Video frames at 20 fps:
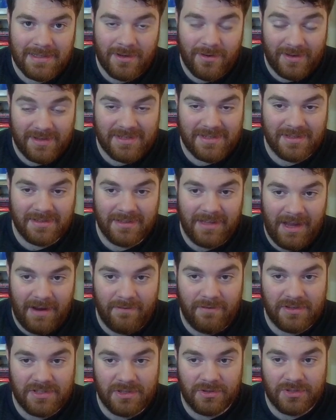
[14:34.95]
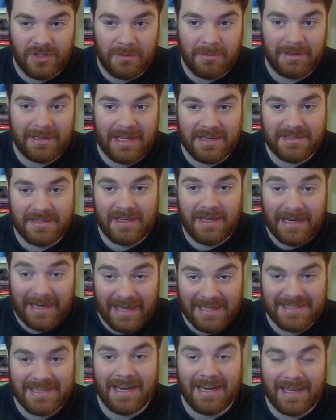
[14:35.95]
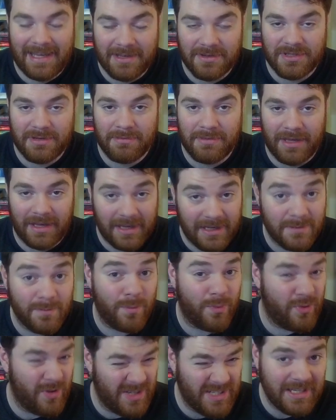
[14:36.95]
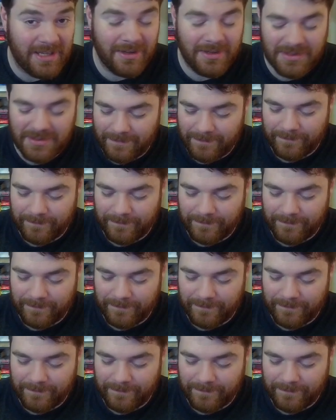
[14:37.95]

crystal every single time Glaciella kills something is pretty good.